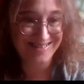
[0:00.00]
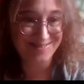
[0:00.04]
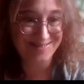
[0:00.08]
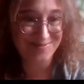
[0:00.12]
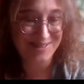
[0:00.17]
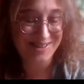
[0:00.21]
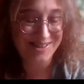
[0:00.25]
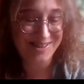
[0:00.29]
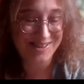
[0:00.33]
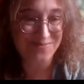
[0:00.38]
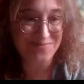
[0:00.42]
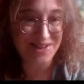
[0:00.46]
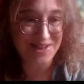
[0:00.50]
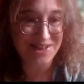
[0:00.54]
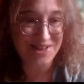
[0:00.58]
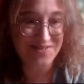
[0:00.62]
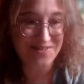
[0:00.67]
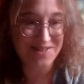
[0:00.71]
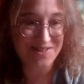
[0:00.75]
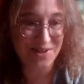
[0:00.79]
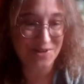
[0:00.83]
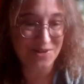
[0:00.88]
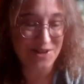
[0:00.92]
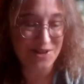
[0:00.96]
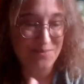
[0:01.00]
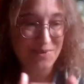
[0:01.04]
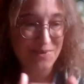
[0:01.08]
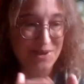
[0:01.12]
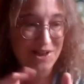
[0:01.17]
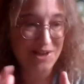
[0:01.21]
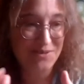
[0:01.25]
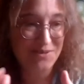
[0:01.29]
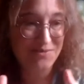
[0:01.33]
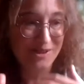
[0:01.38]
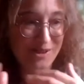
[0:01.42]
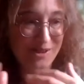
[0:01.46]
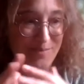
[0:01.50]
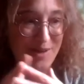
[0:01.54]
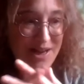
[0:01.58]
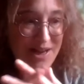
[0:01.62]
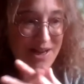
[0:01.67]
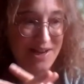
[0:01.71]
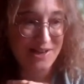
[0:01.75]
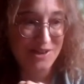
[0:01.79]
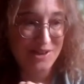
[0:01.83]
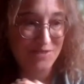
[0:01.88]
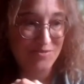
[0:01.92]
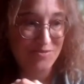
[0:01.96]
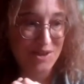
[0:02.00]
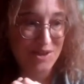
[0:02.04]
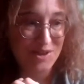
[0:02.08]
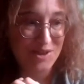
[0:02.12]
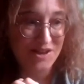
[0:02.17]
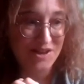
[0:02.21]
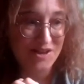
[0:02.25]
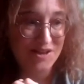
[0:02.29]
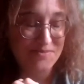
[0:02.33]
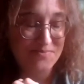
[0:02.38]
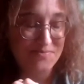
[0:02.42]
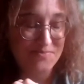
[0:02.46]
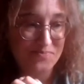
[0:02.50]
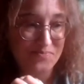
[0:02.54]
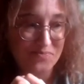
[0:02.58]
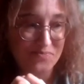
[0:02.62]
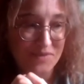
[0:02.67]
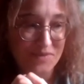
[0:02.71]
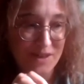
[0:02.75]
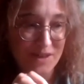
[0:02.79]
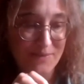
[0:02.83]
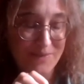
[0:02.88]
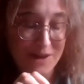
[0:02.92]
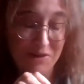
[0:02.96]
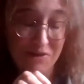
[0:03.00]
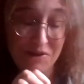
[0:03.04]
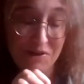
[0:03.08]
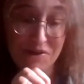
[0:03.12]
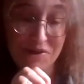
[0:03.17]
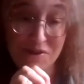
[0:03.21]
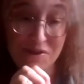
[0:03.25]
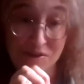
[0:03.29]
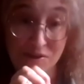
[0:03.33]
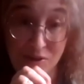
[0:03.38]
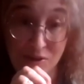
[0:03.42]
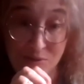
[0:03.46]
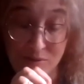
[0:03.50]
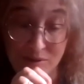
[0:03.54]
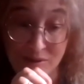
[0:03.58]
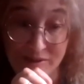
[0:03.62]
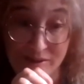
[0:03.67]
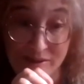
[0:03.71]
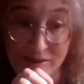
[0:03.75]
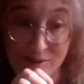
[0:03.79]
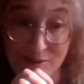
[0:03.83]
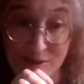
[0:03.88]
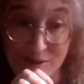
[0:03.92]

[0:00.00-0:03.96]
with some way or another, but I was paired with a biologist who works with a